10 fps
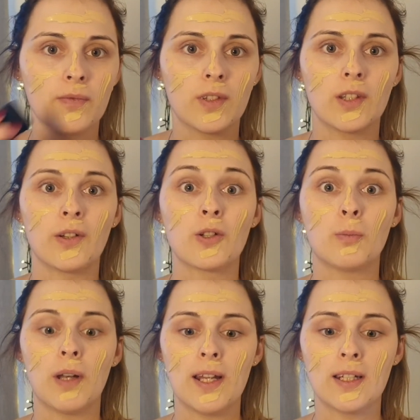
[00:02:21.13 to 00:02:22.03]
So I just
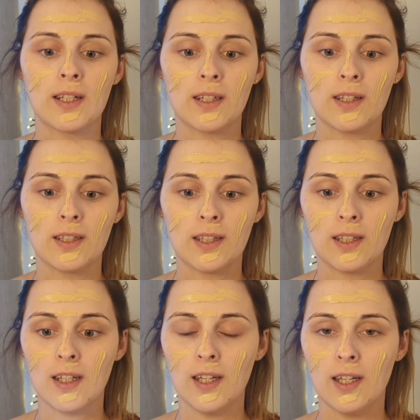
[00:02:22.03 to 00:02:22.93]
blend this
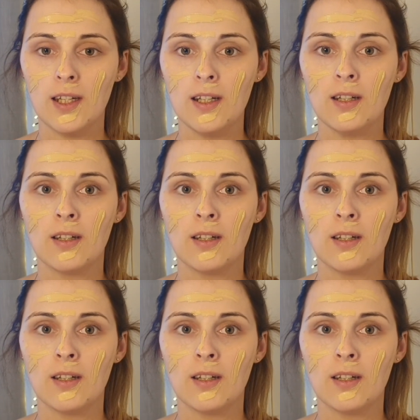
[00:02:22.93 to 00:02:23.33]
in.